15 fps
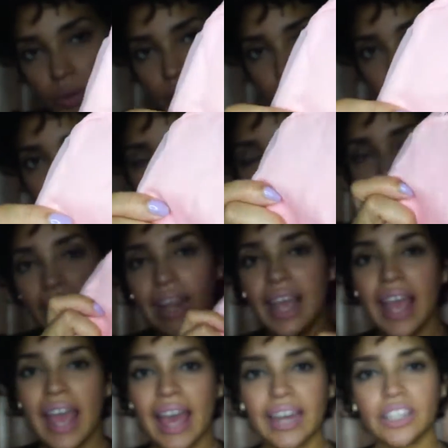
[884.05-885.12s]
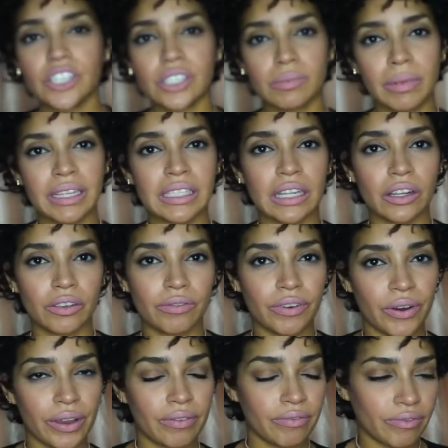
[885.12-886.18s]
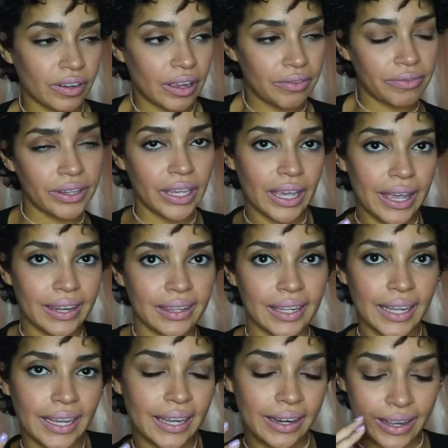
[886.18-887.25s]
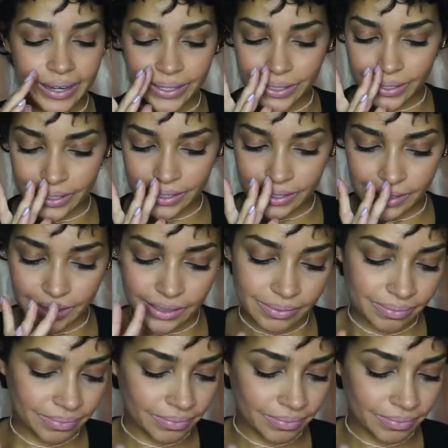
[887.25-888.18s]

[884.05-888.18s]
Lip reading: right over it. And it just makes it look very fluffy and light and just,